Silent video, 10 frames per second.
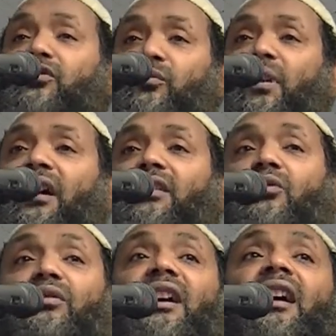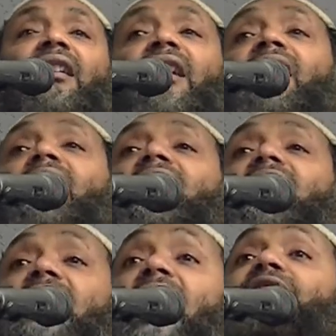subhanahu wa ta'ala
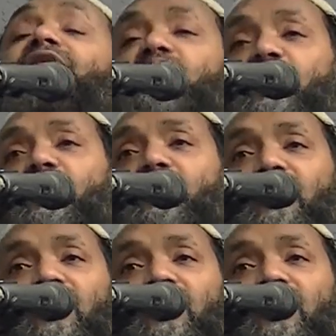loves you.